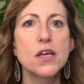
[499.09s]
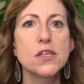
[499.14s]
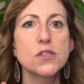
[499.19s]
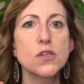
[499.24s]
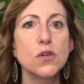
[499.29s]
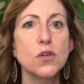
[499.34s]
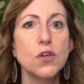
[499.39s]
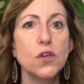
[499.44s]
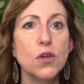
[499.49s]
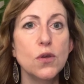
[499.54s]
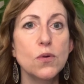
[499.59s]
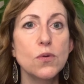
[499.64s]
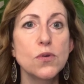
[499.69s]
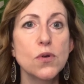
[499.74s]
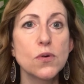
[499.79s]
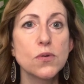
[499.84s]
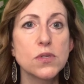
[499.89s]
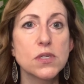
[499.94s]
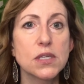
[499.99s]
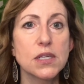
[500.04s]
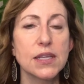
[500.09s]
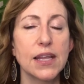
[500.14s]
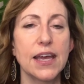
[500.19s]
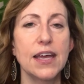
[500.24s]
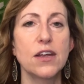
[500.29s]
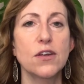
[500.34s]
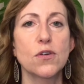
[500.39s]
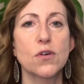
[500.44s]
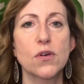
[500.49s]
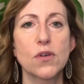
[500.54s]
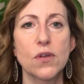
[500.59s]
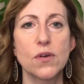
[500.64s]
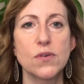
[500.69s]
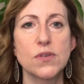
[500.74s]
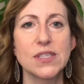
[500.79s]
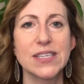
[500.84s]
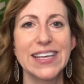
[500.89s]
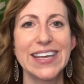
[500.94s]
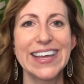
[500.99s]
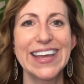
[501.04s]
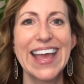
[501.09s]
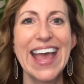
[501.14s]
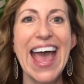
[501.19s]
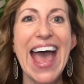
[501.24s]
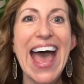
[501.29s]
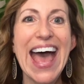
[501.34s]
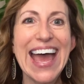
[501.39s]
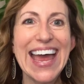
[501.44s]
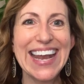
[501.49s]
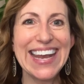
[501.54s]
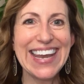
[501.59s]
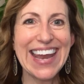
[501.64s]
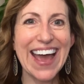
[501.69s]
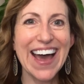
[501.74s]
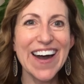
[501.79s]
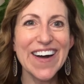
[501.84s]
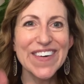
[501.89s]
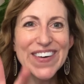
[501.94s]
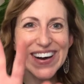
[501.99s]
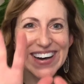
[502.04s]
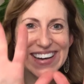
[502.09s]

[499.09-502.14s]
so you don't delay your closing. Now